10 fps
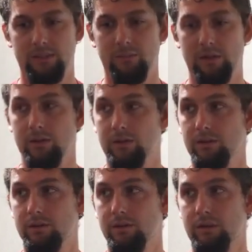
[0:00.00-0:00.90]
email or
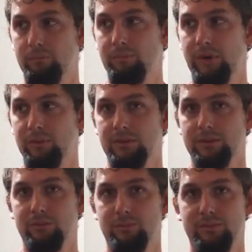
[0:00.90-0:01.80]
a public
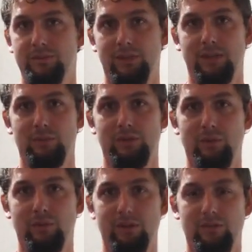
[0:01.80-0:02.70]
statement or
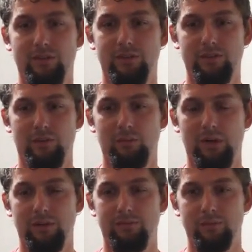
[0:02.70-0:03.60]
whatever that don't
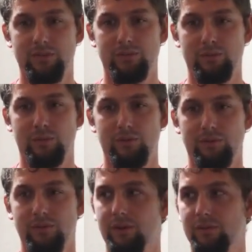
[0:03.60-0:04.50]
buy from this store,
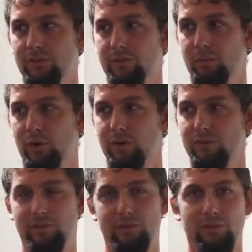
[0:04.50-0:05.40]
or if you bought,
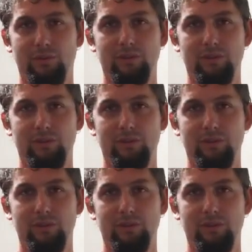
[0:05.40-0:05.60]
in